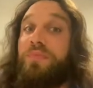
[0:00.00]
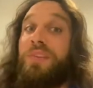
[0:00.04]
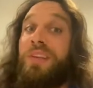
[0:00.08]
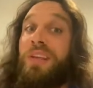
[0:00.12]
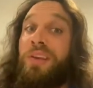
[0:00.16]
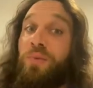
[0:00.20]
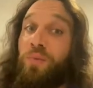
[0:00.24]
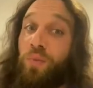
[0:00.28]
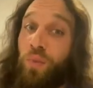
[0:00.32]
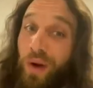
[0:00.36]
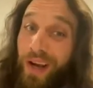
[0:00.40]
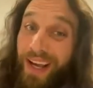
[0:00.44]

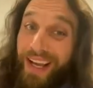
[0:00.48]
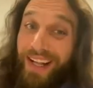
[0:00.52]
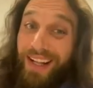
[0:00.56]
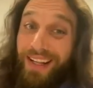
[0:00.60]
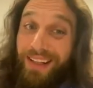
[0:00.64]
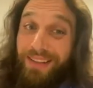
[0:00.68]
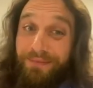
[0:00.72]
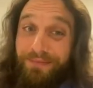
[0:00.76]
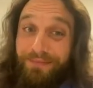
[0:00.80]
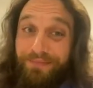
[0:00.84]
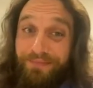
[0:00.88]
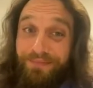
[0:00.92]
Well,
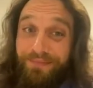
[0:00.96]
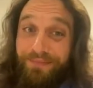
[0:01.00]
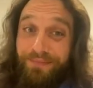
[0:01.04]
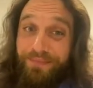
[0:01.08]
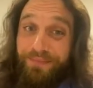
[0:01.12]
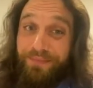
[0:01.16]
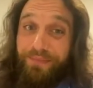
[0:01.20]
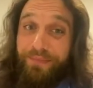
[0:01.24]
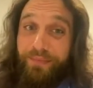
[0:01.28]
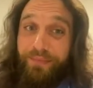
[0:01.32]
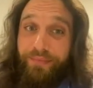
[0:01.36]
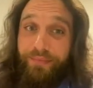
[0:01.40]

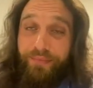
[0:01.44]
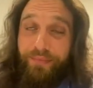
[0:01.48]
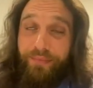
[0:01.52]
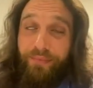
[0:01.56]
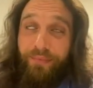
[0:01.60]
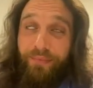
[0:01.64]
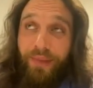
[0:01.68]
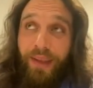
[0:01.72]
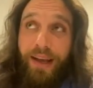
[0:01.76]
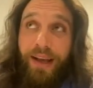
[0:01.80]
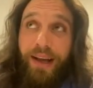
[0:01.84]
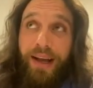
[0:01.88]

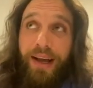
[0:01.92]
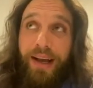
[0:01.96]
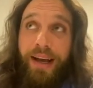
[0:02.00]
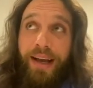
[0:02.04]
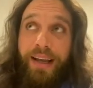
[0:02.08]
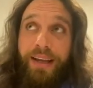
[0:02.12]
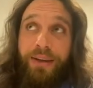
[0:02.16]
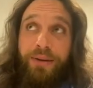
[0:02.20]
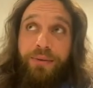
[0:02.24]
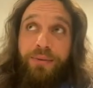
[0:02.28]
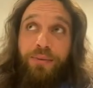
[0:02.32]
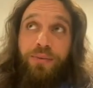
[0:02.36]

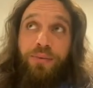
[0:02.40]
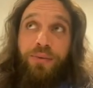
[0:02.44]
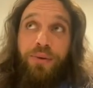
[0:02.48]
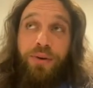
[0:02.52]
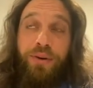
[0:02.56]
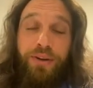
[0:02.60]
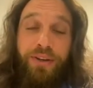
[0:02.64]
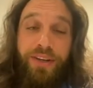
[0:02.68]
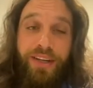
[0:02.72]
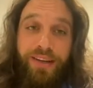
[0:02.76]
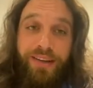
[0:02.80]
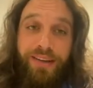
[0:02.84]
I
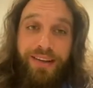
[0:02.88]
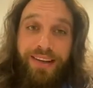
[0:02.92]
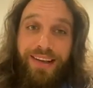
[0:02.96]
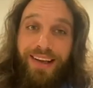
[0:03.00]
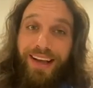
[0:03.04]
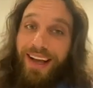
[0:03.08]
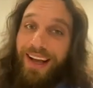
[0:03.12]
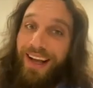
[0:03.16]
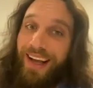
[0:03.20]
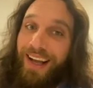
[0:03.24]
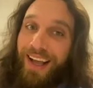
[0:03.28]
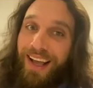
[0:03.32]
would
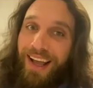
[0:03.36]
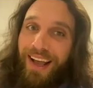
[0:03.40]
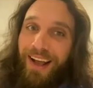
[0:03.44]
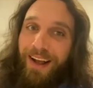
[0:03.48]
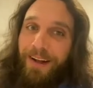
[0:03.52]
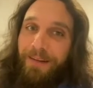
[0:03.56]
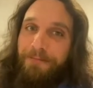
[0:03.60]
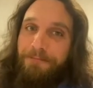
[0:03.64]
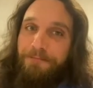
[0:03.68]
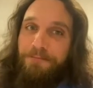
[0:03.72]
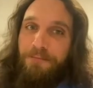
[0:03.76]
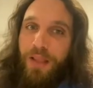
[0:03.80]

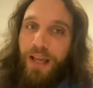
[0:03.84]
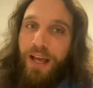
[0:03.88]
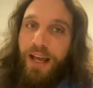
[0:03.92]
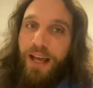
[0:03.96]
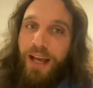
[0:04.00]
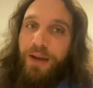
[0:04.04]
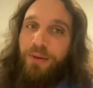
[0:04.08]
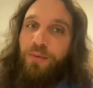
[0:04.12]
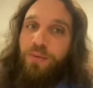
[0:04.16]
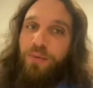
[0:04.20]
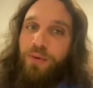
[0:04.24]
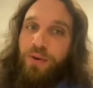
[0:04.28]

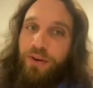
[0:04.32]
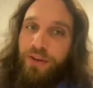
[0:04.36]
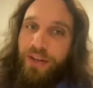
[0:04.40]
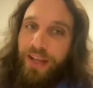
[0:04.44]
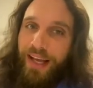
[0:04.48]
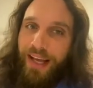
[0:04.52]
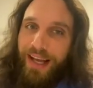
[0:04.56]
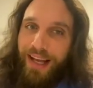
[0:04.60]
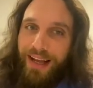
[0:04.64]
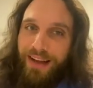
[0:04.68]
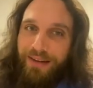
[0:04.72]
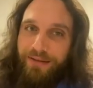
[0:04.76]
I would
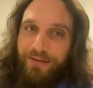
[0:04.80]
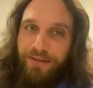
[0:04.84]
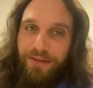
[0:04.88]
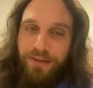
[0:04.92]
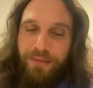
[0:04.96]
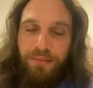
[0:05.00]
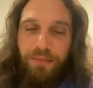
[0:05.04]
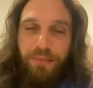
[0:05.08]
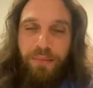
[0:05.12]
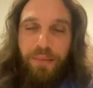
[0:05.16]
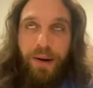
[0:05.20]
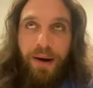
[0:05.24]
have,
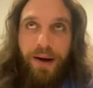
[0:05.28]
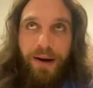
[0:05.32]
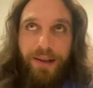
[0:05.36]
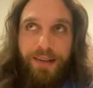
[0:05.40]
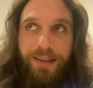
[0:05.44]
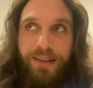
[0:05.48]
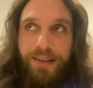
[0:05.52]
but